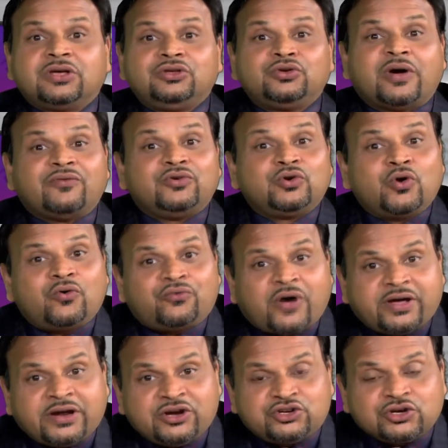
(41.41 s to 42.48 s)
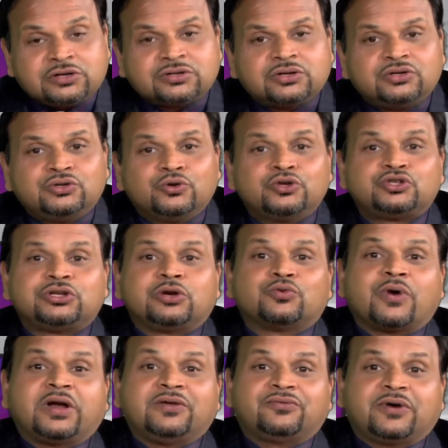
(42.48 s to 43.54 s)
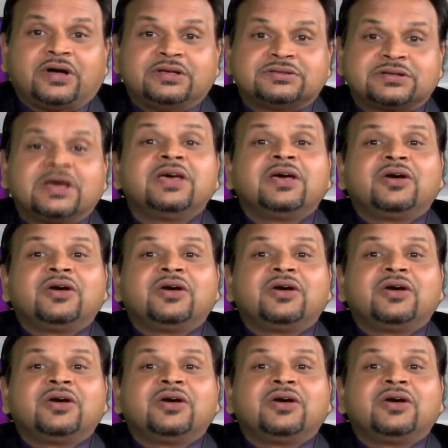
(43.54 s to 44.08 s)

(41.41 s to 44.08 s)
you have no financial. you still qualifies.